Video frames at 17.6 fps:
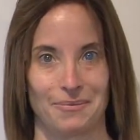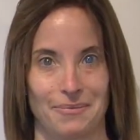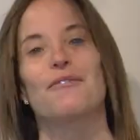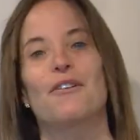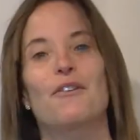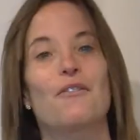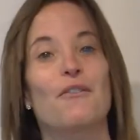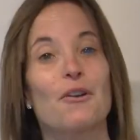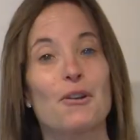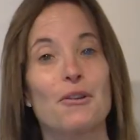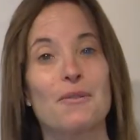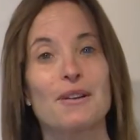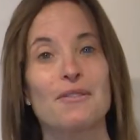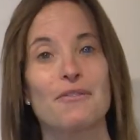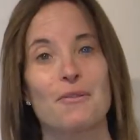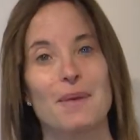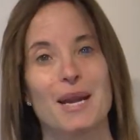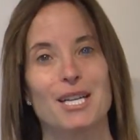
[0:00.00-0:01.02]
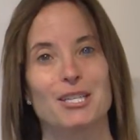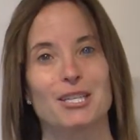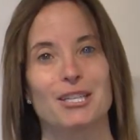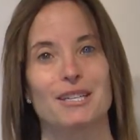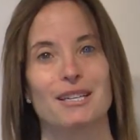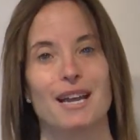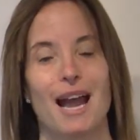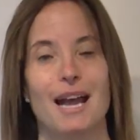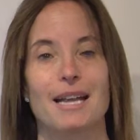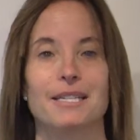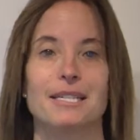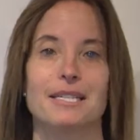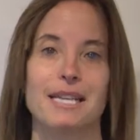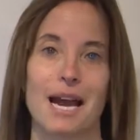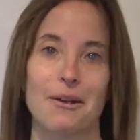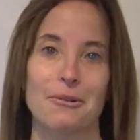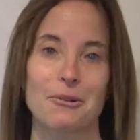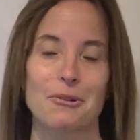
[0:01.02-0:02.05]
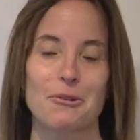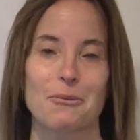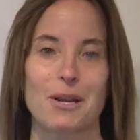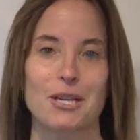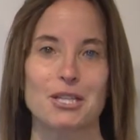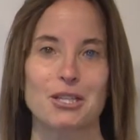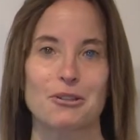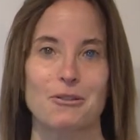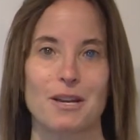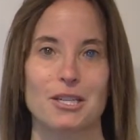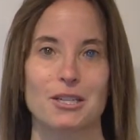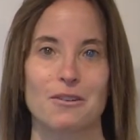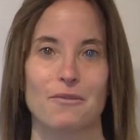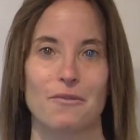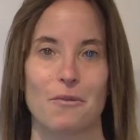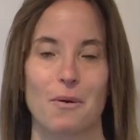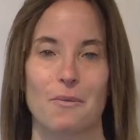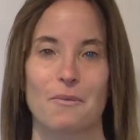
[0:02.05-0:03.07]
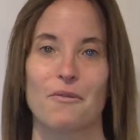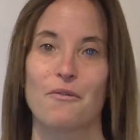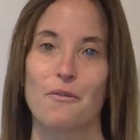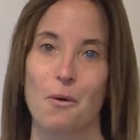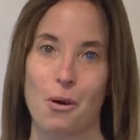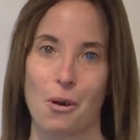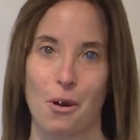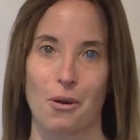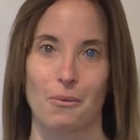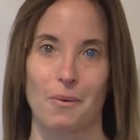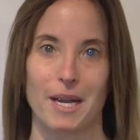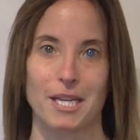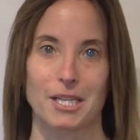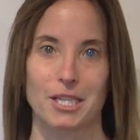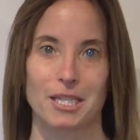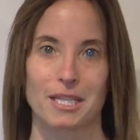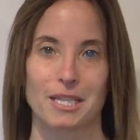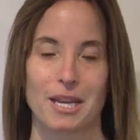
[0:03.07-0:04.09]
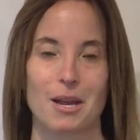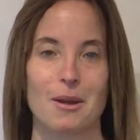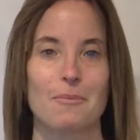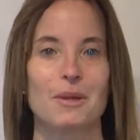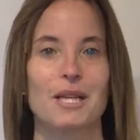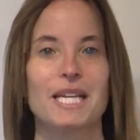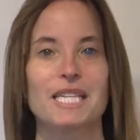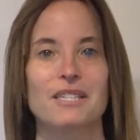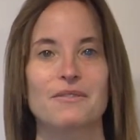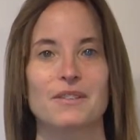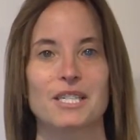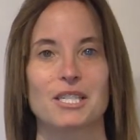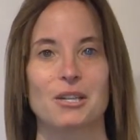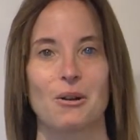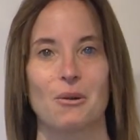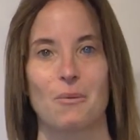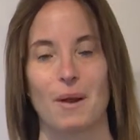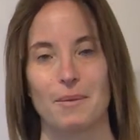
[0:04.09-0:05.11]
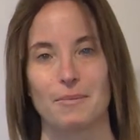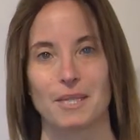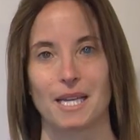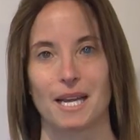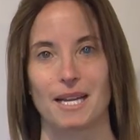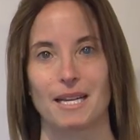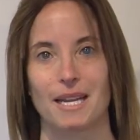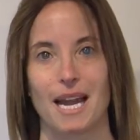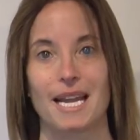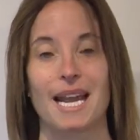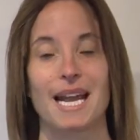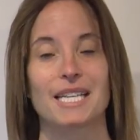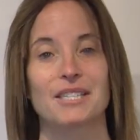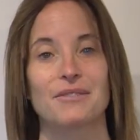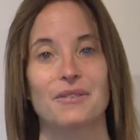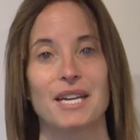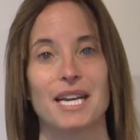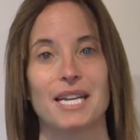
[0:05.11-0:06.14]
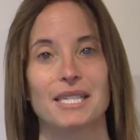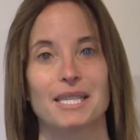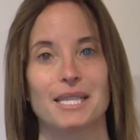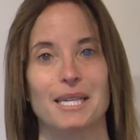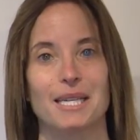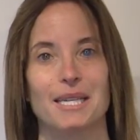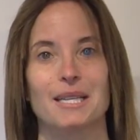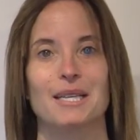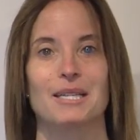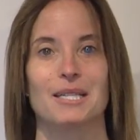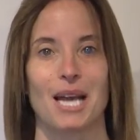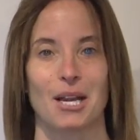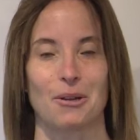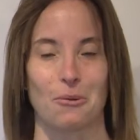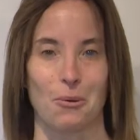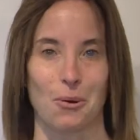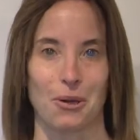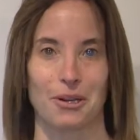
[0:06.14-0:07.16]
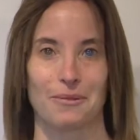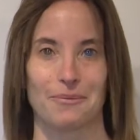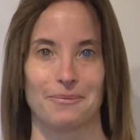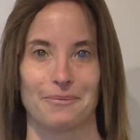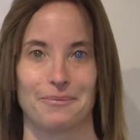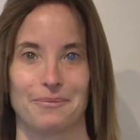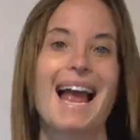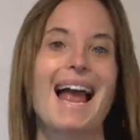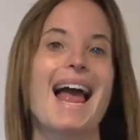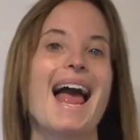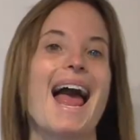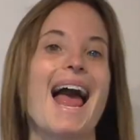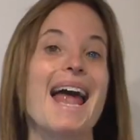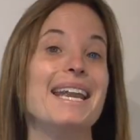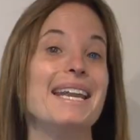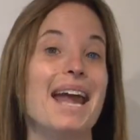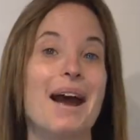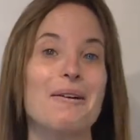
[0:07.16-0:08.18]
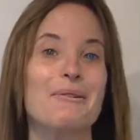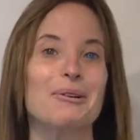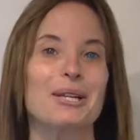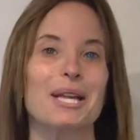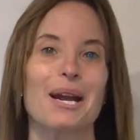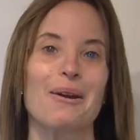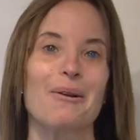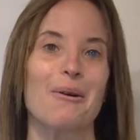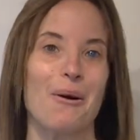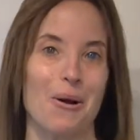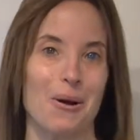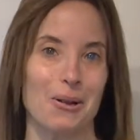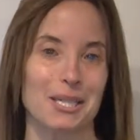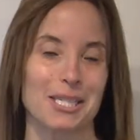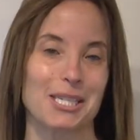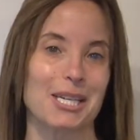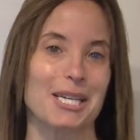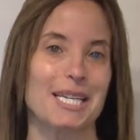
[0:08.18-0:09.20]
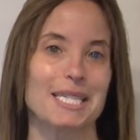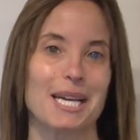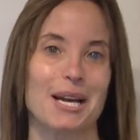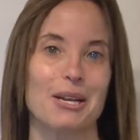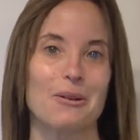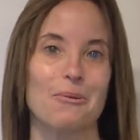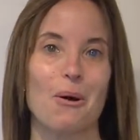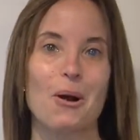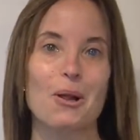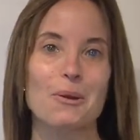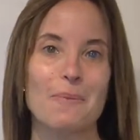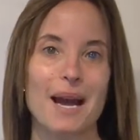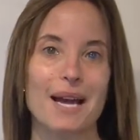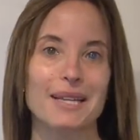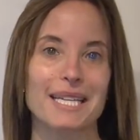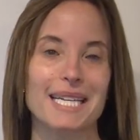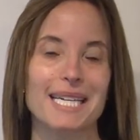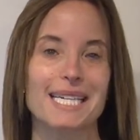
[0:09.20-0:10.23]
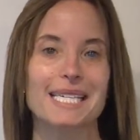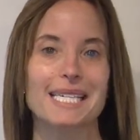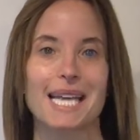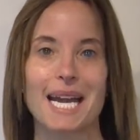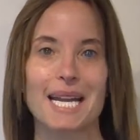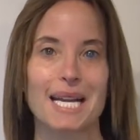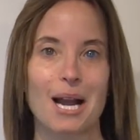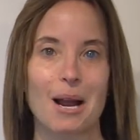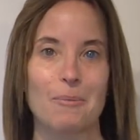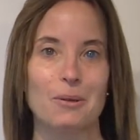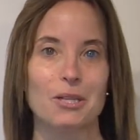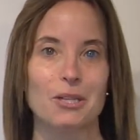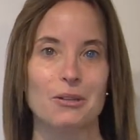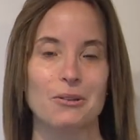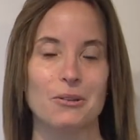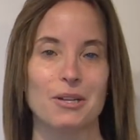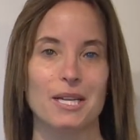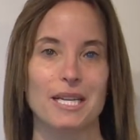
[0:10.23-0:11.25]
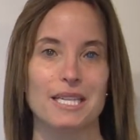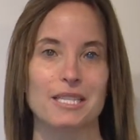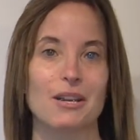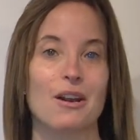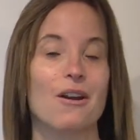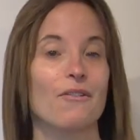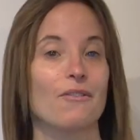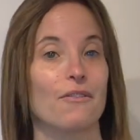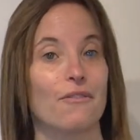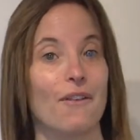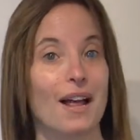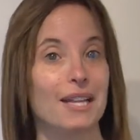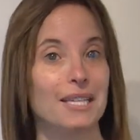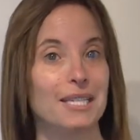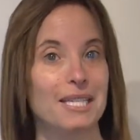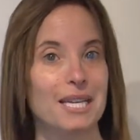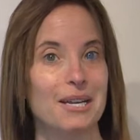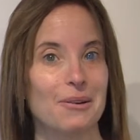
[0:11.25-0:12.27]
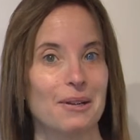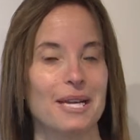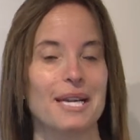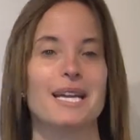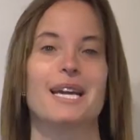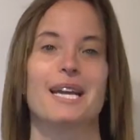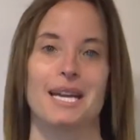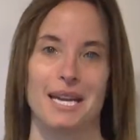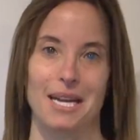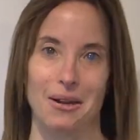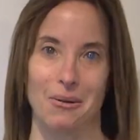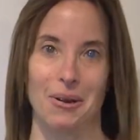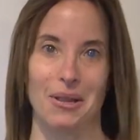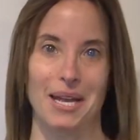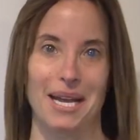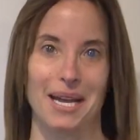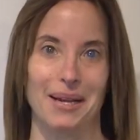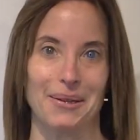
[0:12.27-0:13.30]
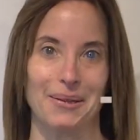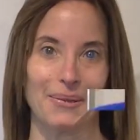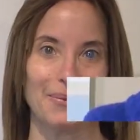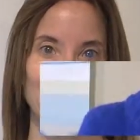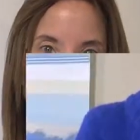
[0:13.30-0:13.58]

For further information and to download a registration form for Artrageous, please visit our website at svac.org. And now Claire Hall is going to tell you all about the exciting opportunities for volunteering here on the Hill.